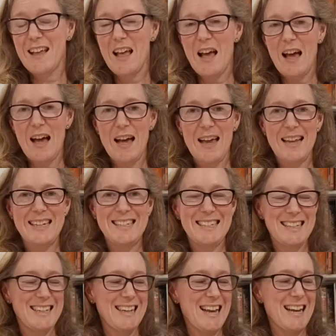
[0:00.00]
and
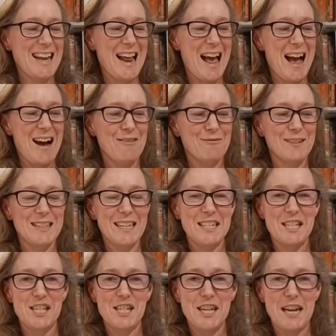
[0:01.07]
let it out with a
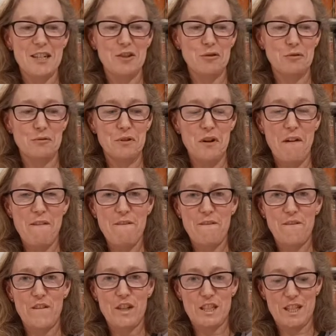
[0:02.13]
gentle
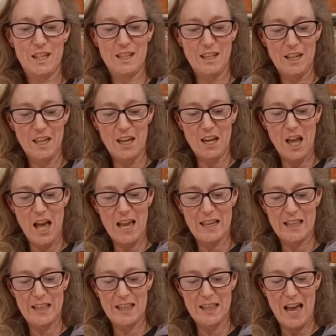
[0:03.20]
fit
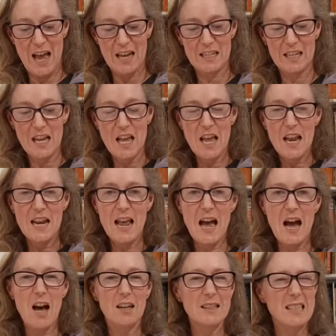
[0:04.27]
like that.
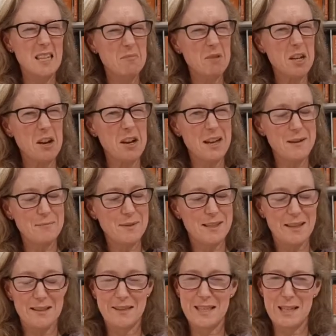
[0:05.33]
Now, sometimes,
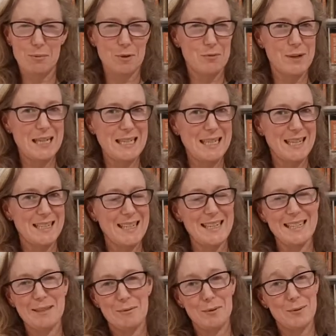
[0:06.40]
this was really lucky,
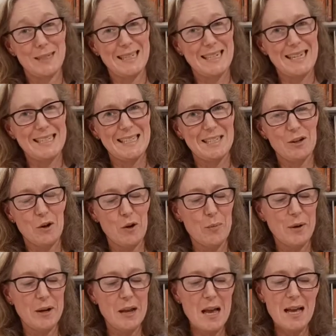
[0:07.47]
this was really easy to
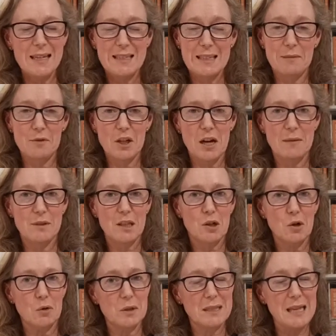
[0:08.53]
open. Sometimes the
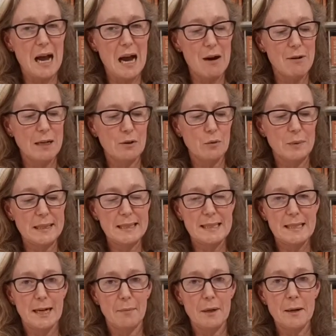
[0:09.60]
corks are a little bit
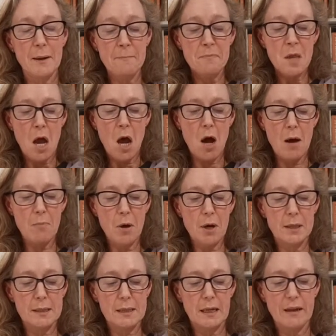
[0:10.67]
stubborn. I
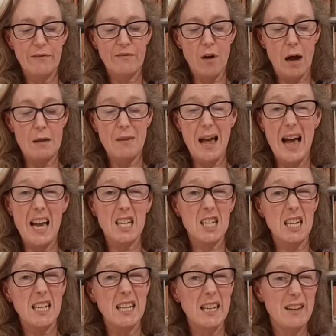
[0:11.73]
personally find that
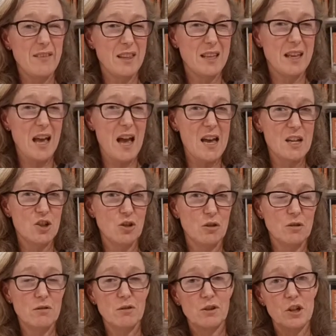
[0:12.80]
actually leaving the cage
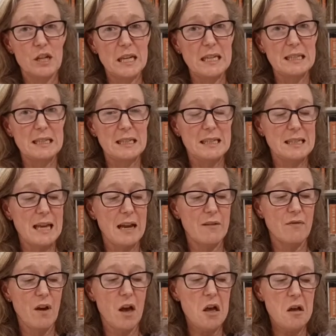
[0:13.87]
on, not only is it
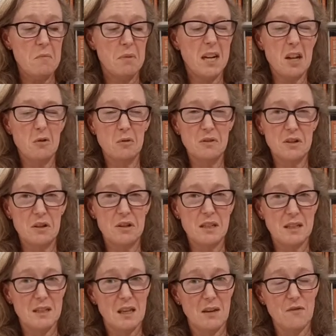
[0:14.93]
safer, but it also
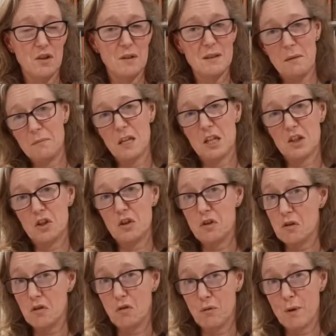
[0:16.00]
does give you something
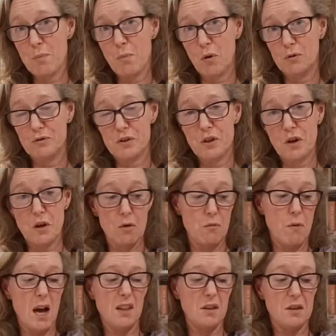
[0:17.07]
to grip onto
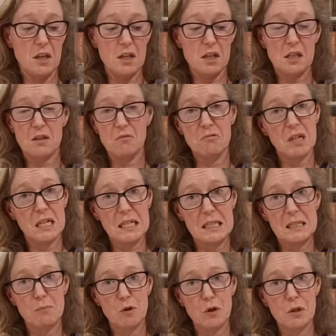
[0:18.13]
rather than just a really
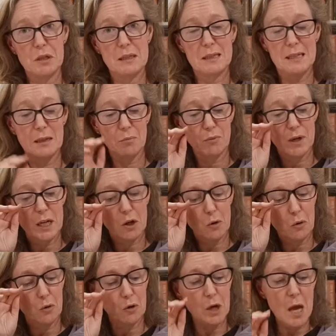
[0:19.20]
smooth, slippery
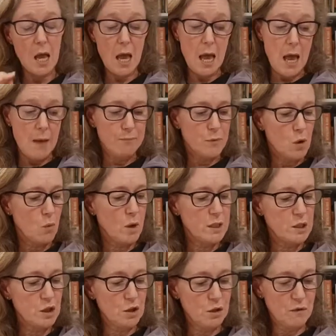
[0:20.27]
cork.
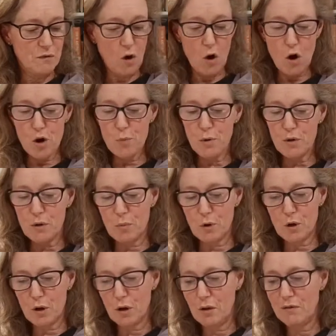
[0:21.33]
Once you've opened the
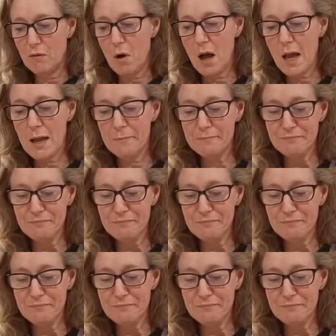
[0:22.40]
bottle of wine,